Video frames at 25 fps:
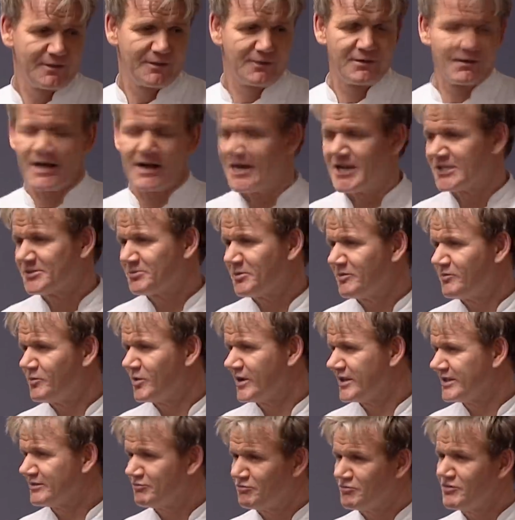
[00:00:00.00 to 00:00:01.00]
grasp of
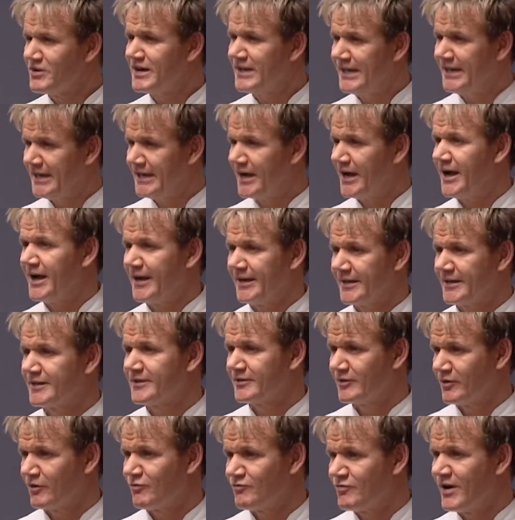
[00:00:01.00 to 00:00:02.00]
what it's really like
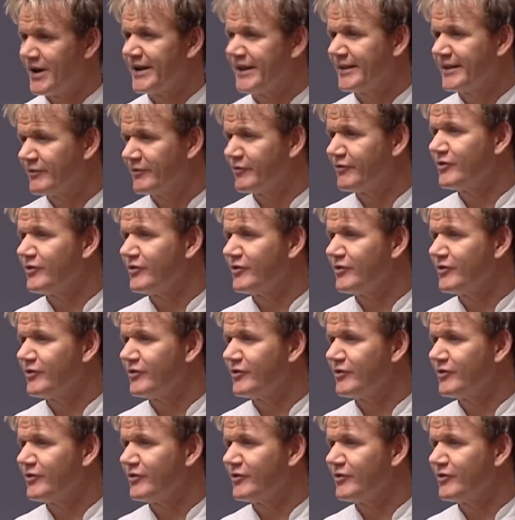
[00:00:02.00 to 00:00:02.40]
running the